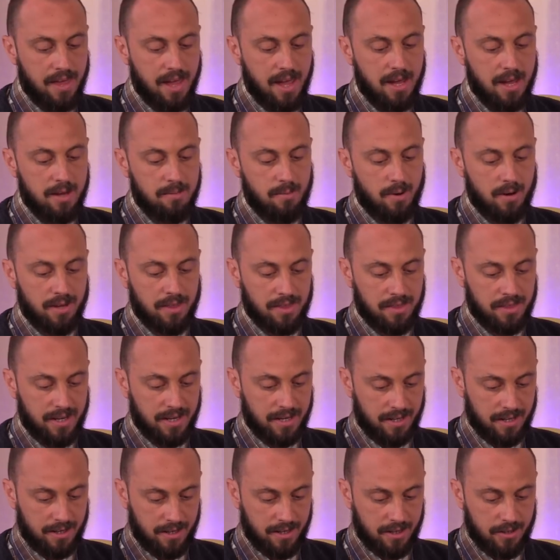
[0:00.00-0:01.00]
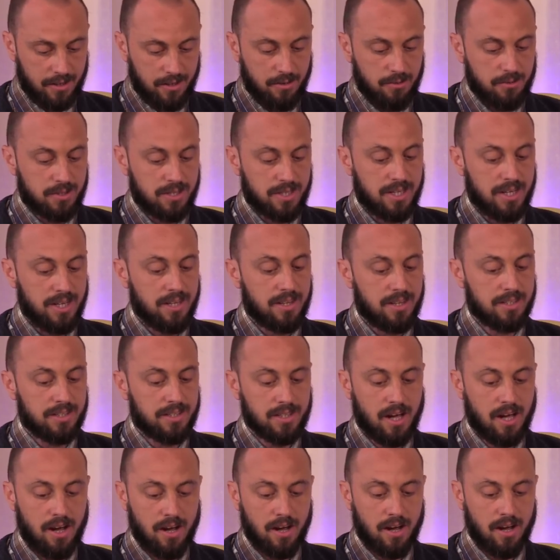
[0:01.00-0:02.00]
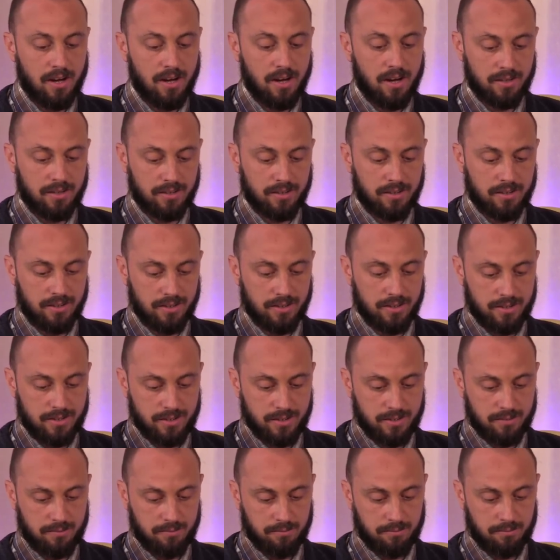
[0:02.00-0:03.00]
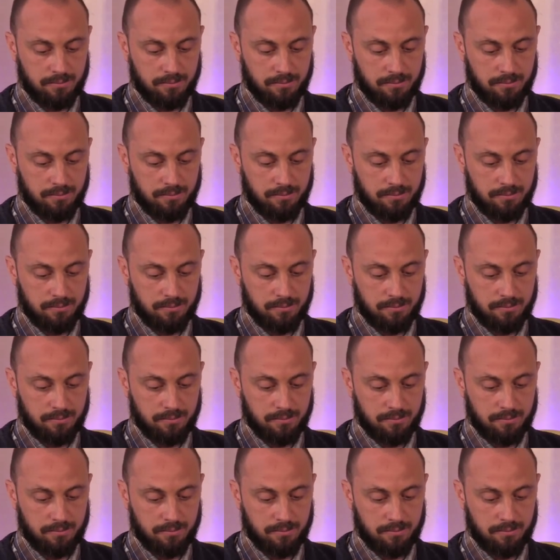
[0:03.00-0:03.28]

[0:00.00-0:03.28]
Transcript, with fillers: thereby think you see the darkness.